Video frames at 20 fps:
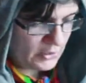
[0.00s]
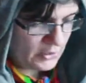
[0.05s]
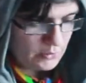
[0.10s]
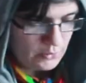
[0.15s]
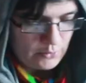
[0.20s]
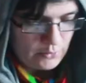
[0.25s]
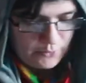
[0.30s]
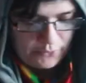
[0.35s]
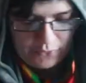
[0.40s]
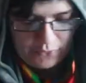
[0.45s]

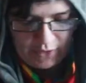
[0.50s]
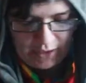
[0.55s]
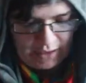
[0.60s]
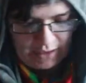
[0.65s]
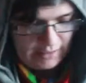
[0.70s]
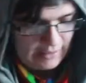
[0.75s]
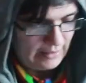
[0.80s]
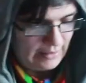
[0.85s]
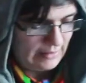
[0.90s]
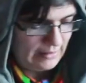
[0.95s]
Youth.
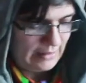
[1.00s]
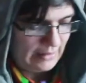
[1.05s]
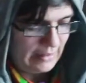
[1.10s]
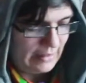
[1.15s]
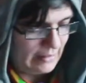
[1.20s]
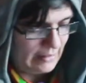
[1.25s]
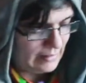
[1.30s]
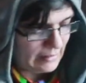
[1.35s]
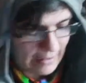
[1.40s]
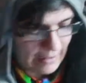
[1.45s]
I
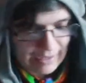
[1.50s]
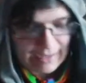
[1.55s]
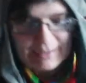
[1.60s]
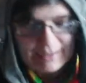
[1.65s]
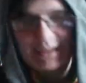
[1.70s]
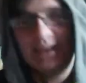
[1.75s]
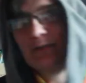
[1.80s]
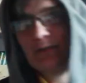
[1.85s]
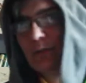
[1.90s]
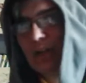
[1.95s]

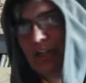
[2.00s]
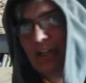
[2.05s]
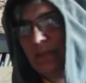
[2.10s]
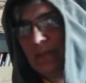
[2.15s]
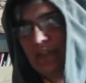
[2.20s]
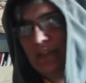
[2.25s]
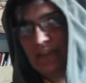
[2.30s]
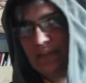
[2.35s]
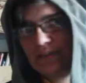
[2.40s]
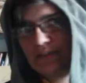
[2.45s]
can
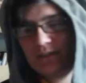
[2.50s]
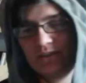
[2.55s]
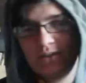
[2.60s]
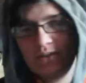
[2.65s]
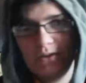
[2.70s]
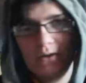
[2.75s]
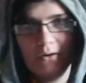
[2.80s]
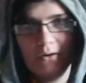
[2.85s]
recommend